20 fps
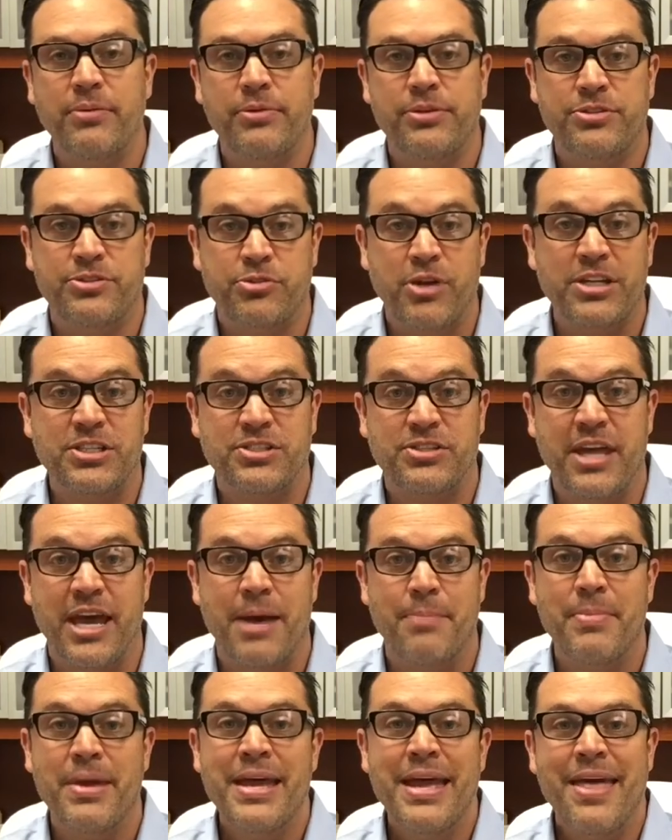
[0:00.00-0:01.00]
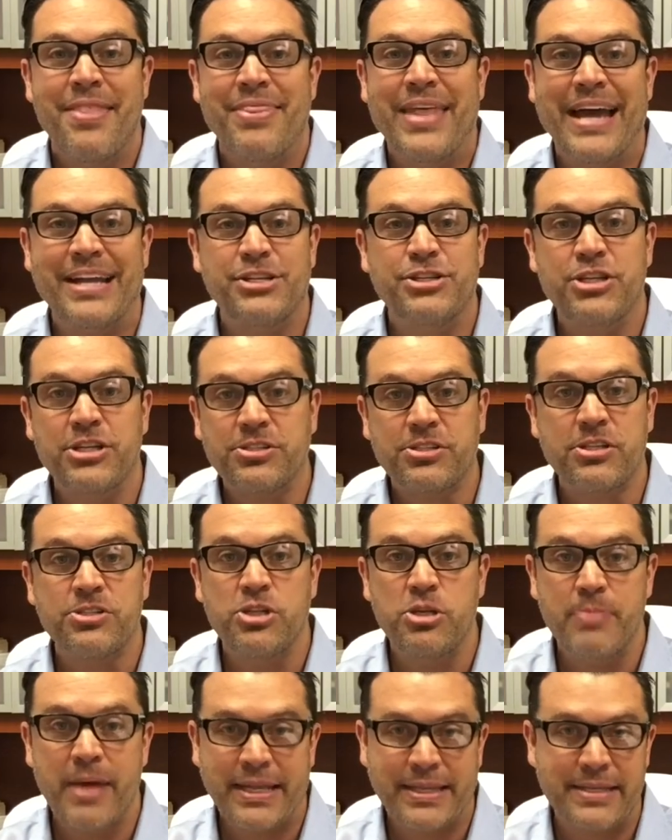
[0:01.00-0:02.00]
stress them that just because
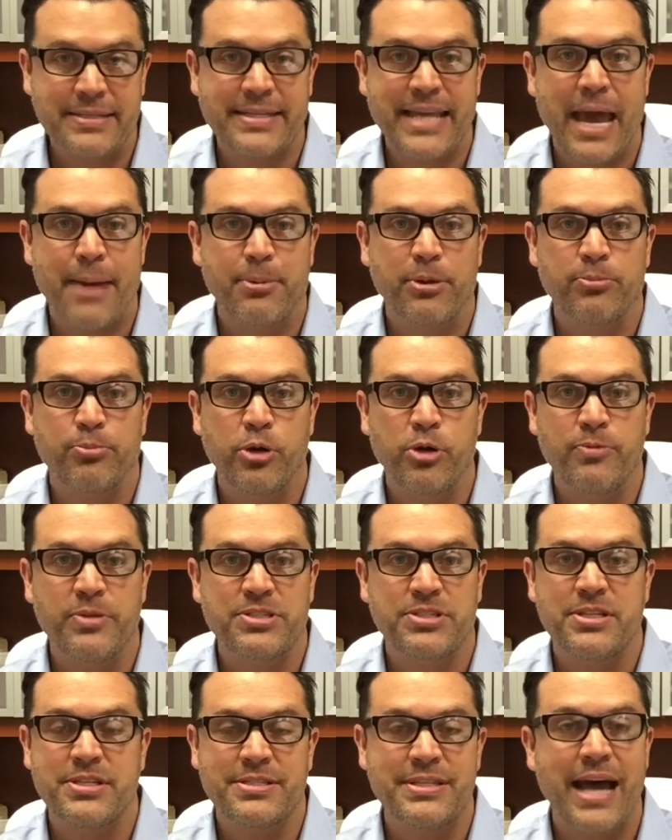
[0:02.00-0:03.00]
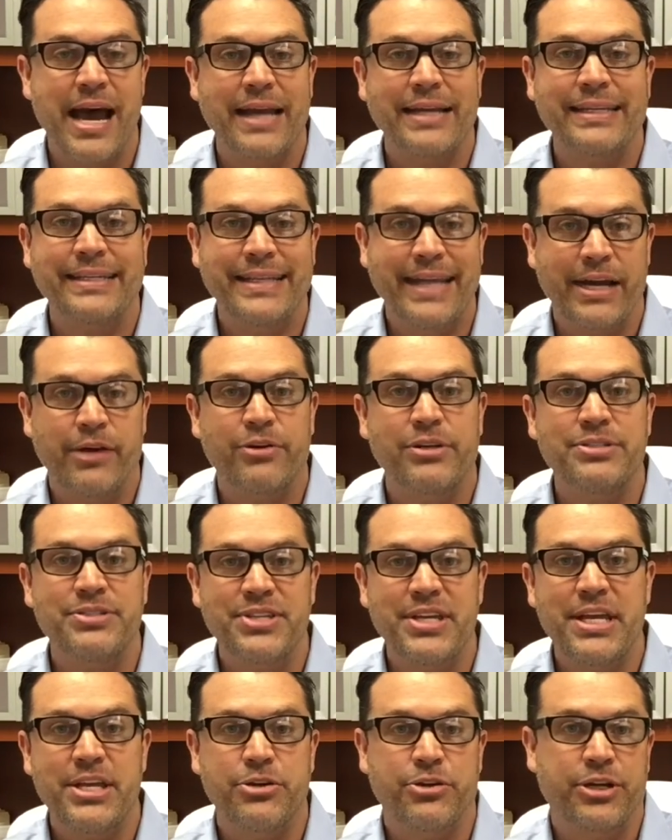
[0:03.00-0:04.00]
you make these capital improvements does not
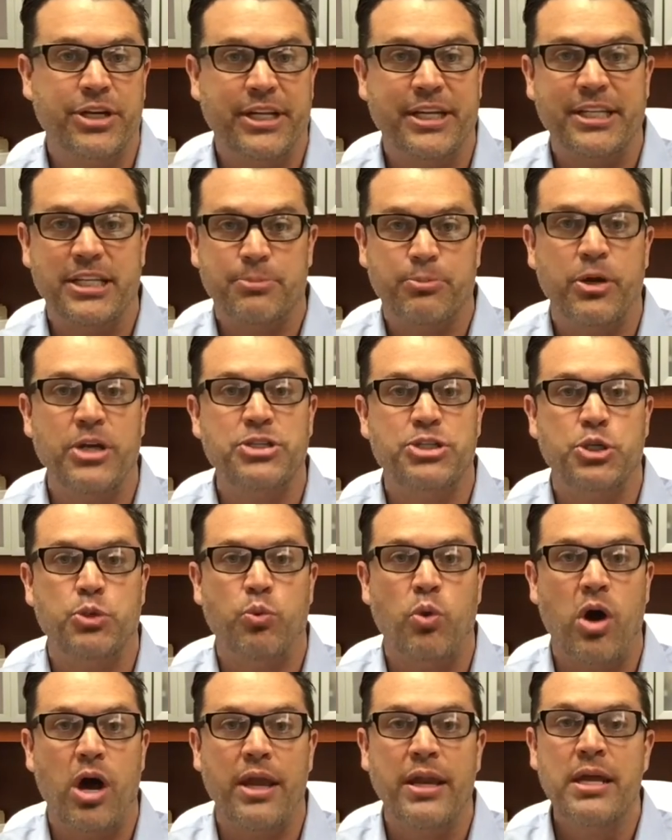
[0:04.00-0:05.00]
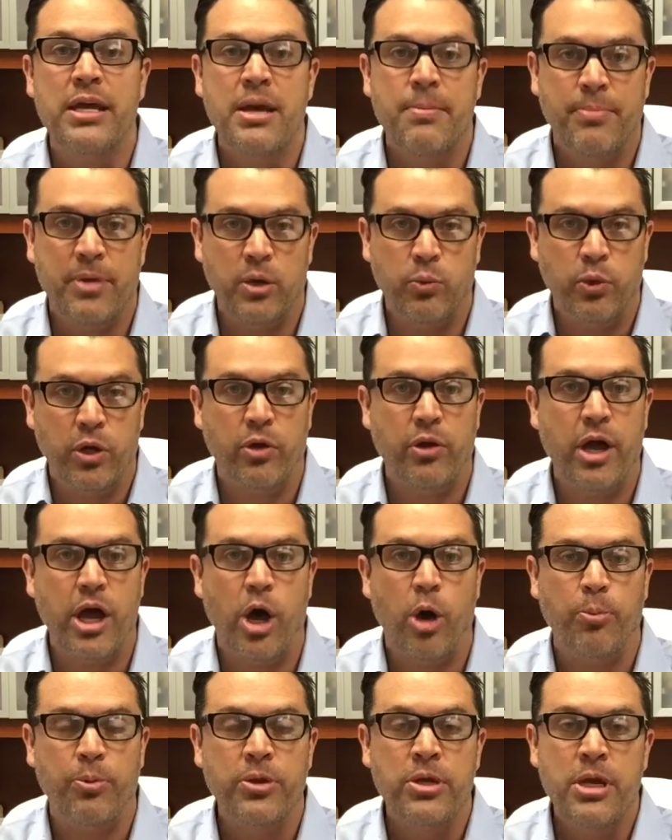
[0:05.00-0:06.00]
guarantee you're going to get the price you want, but it will
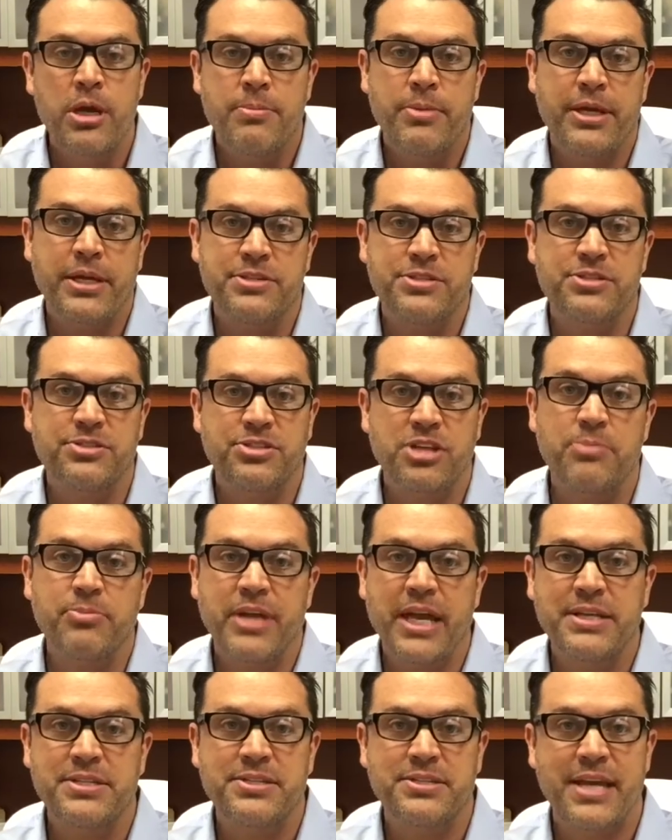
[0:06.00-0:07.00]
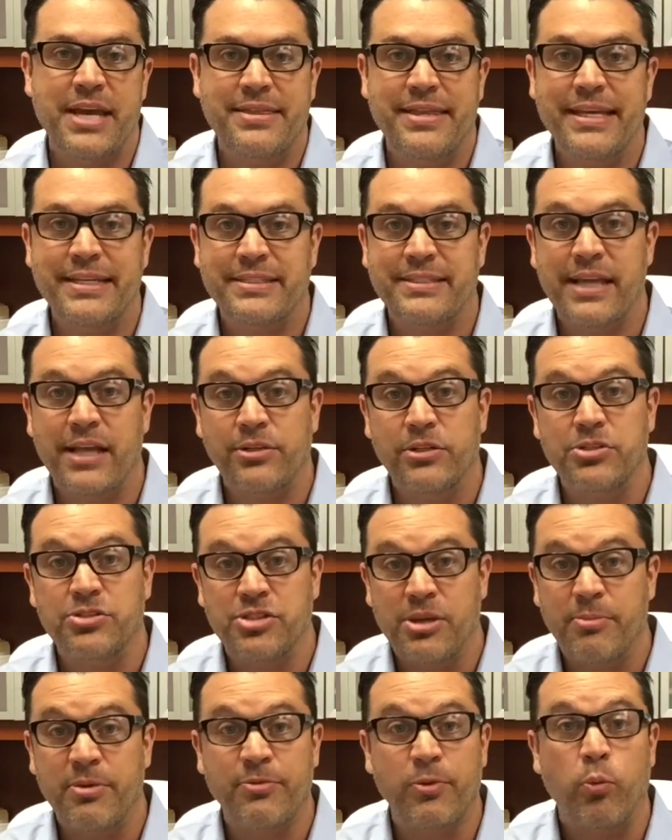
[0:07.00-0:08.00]
help. Because in some cases, I think sellers,
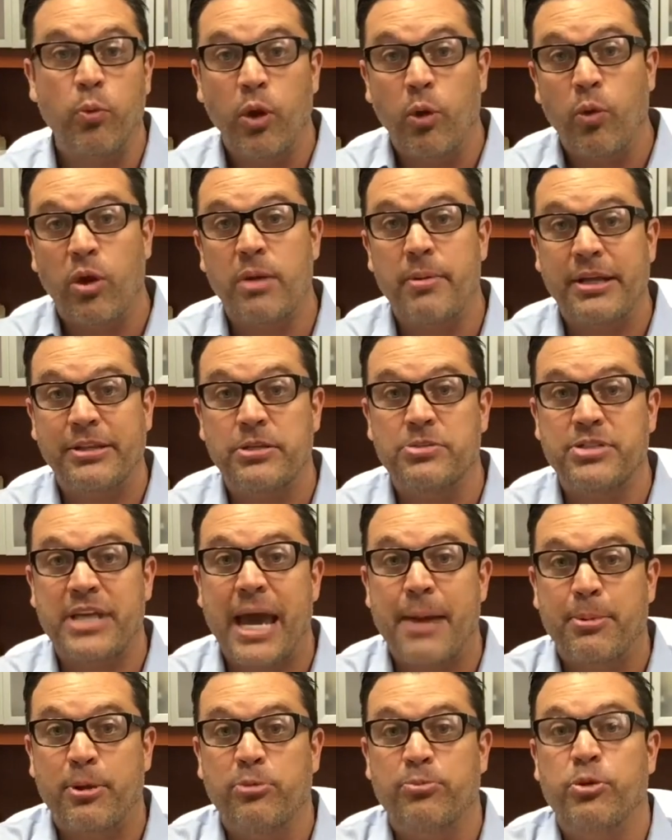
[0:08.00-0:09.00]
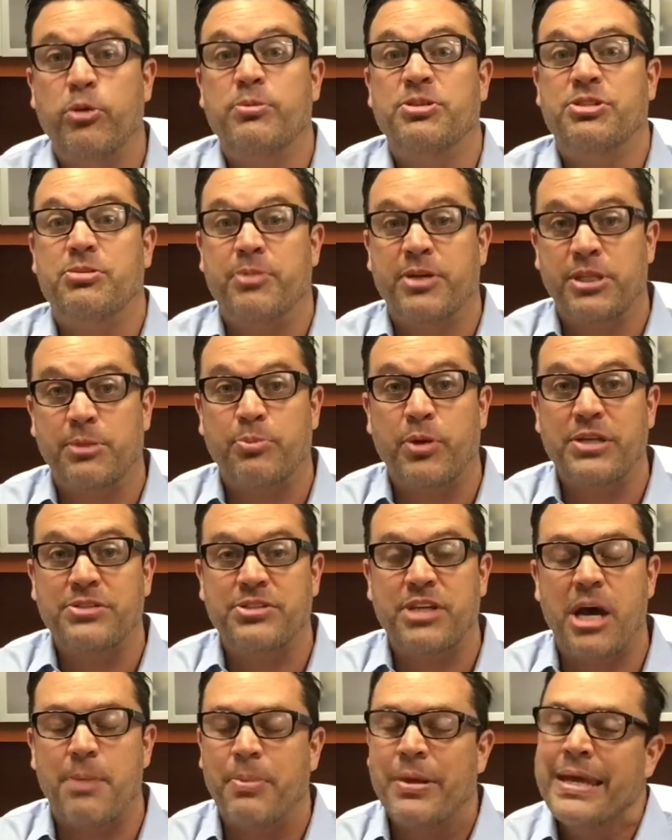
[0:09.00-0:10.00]
some of them will want to make those capital improvements to bring the price
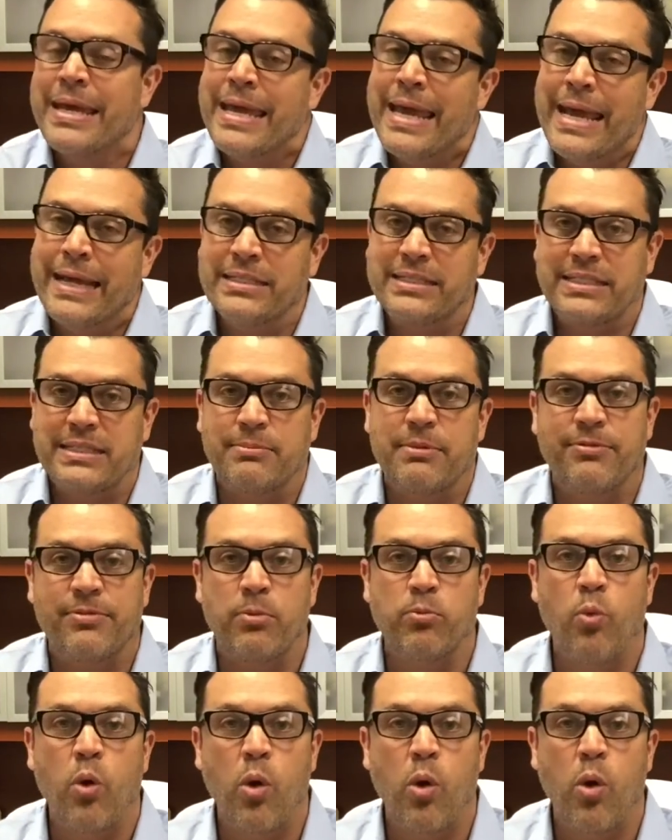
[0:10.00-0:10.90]
up, and some of them